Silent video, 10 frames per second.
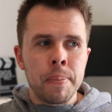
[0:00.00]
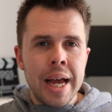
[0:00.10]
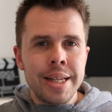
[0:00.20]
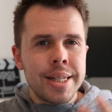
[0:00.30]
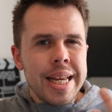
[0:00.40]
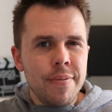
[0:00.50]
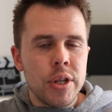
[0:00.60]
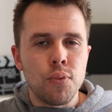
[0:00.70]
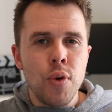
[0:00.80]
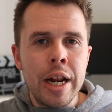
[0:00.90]
and seeing if
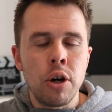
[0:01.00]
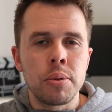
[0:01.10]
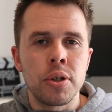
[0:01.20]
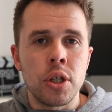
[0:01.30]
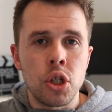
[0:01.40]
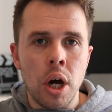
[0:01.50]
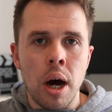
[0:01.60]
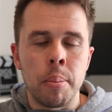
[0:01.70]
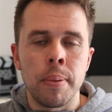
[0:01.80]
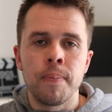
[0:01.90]
it's really up to the
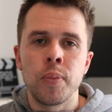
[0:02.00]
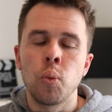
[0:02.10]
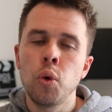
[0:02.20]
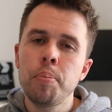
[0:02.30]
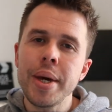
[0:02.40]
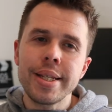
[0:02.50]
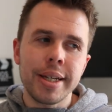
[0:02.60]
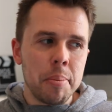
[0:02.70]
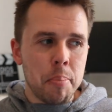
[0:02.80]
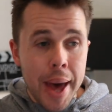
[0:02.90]
job would be to
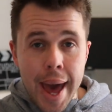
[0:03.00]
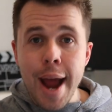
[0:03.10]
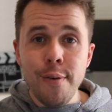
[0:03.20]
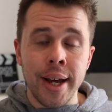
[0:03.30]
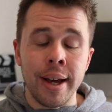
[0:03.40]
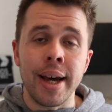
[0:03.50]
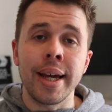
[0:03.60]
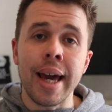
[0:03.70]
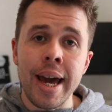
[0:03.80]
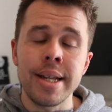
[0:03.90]
compare it
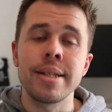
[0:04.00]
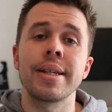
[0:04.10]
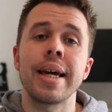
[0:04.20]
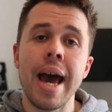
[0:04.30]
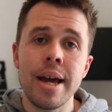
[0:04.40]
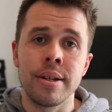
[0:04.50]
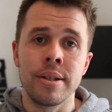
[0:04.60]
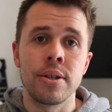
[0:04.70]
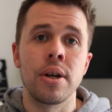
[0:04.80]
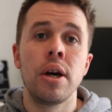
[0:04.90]
against
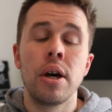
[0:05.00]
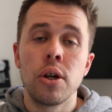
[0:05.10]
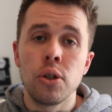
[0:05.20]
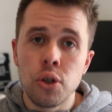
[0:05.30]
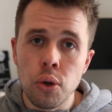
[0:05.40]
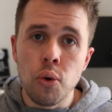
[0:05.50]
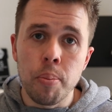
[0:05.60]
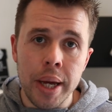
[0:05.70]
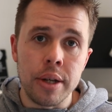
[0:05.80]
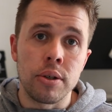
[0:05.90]
Canon's dual
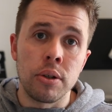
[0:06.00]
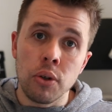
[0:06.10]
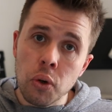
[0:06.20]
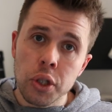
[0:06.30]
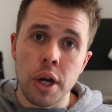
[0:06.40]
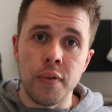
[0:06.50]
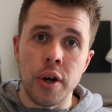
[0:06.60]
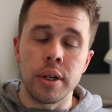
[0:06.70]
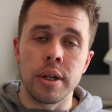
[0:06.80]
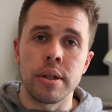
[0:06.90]
pixel
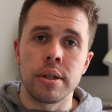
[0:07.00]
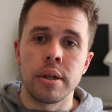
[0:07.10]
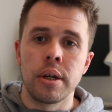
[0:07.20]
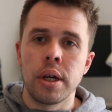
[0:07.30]
autofocus.